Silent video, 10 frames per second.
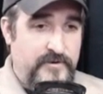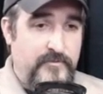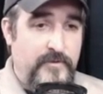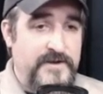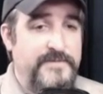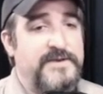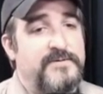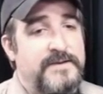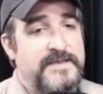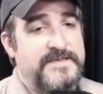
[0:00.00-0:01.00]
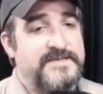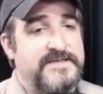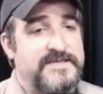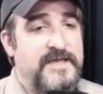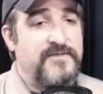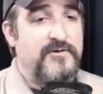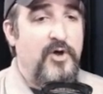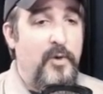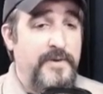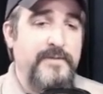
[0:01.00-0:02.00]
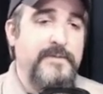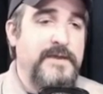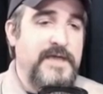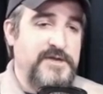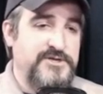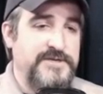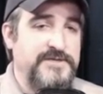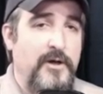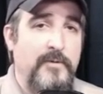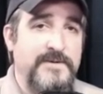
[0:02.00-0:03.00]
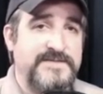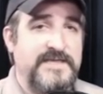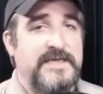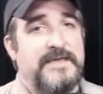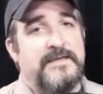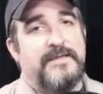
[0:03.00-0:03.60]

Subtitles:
going to be doing these things together, open communication is always the key.